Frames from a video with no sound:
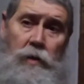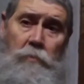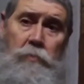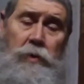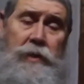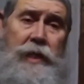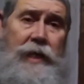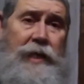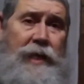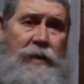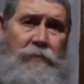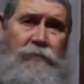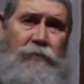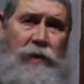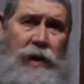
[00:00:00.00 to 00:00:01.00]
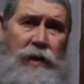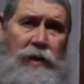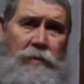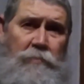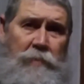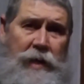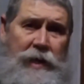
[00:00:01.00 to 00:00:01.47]
but they keep
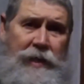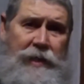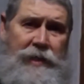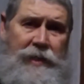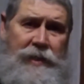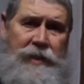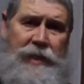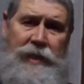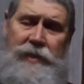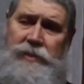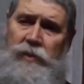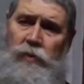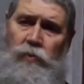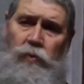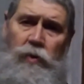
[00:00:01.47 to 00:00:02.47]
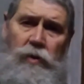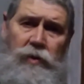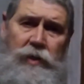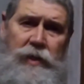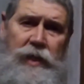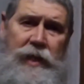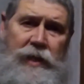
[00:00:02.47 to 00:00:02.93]
falling back into things of the
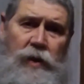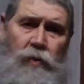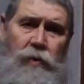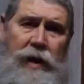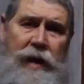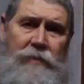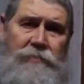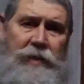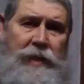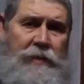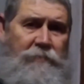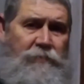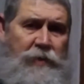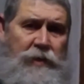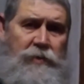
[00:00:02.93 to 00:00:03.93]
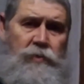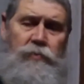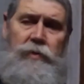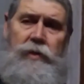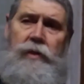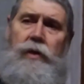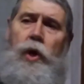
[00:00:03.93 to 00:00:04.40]
world and they don't have any
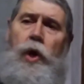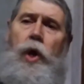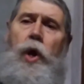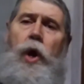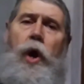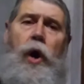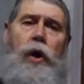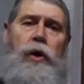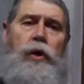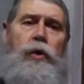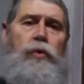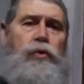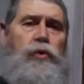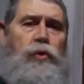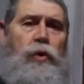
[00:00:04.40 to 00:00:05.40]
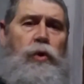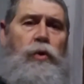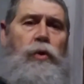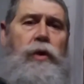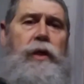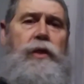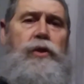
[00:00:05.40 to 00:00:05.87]
victory. Are you
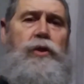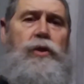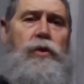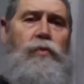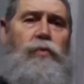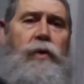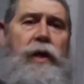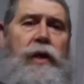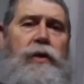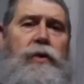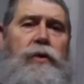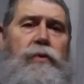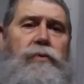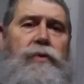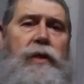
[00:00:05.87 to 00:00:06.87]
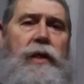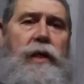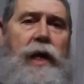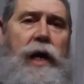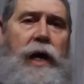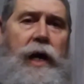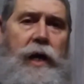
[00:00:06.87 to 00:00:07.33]
truly surrendered to
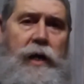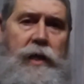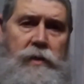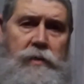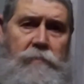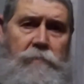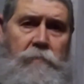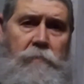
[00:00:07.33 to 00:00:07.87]
God?